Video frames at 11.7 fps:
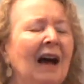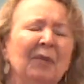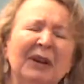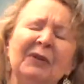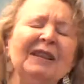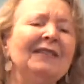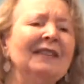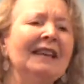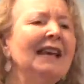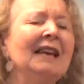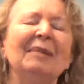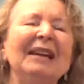We couldn't say
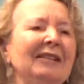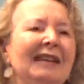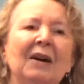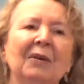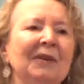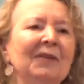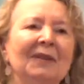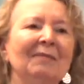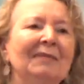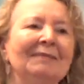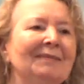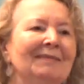that about Taoism.
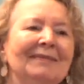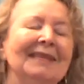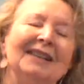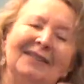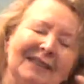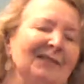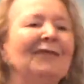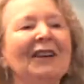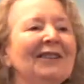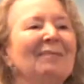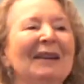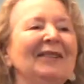It's the
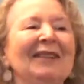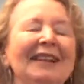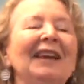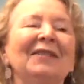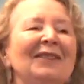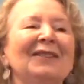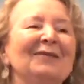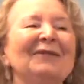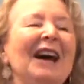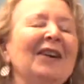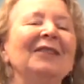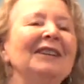fundamental essence of
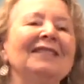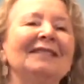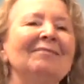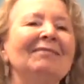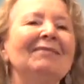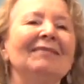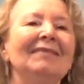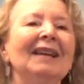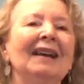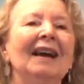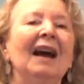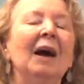Taoism.
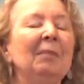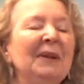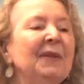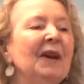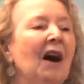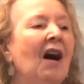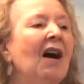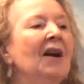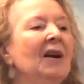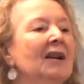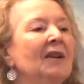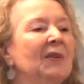But there are
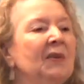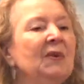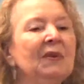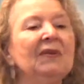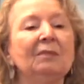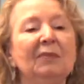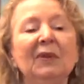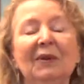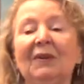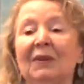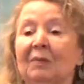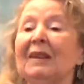schools of
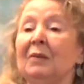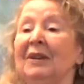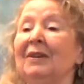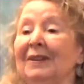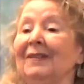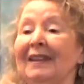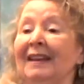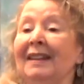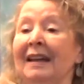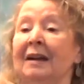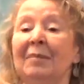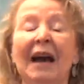Buddhism that we could say
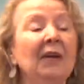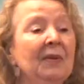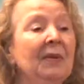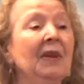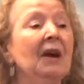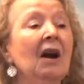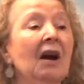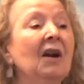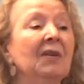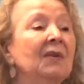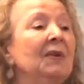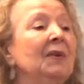that about, and there
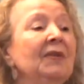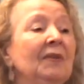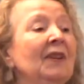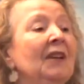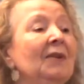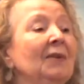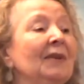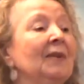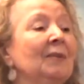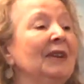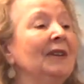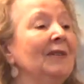are schools of
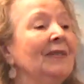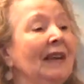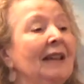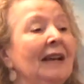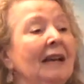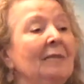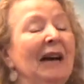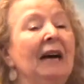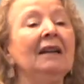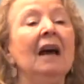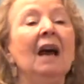Hinduism we could say that about.